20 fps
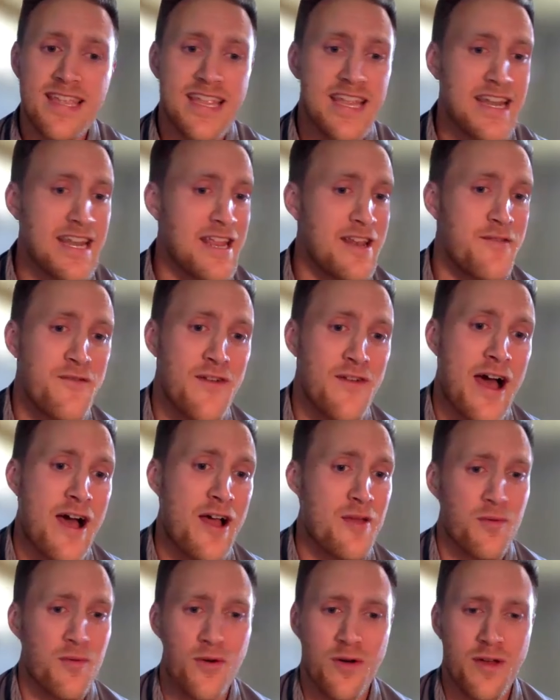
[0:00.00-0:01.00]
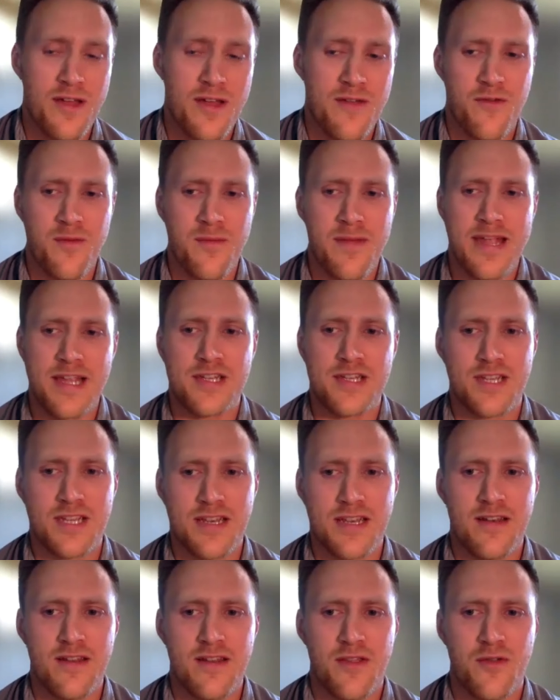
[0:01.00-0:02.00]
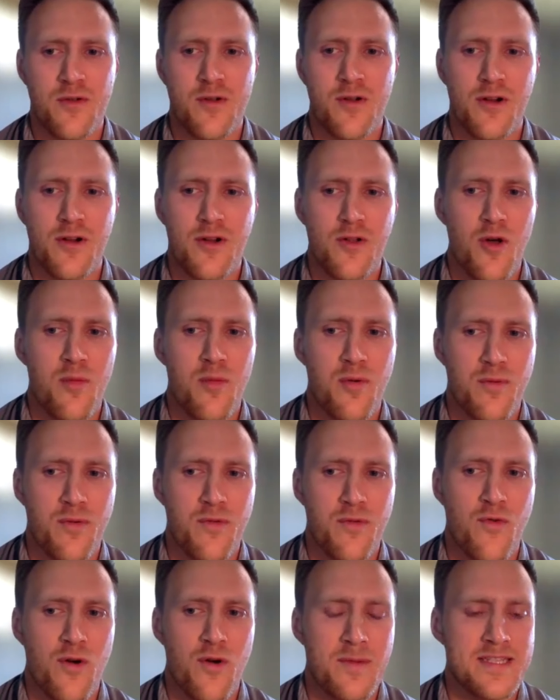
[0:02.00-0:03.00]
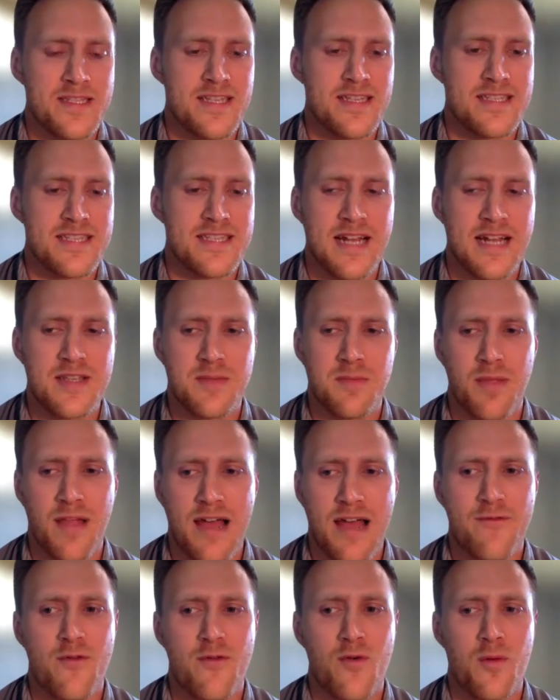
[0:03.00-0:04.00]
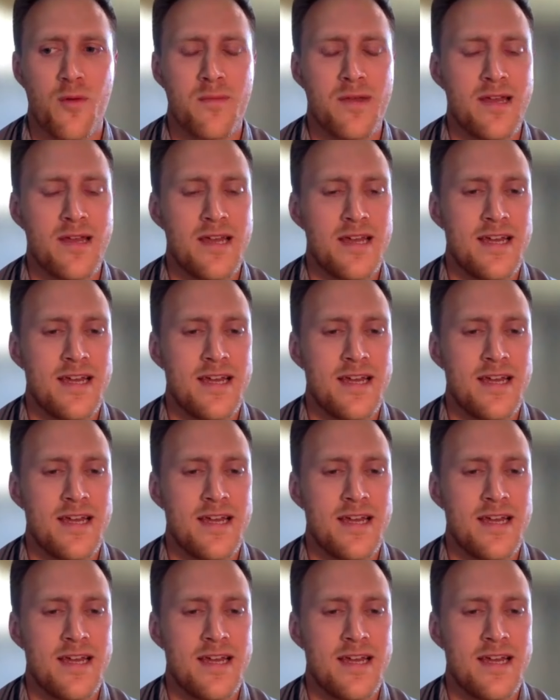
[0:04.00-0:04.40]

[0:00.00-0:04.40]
and invaluable information through her Global Performance Insights platform.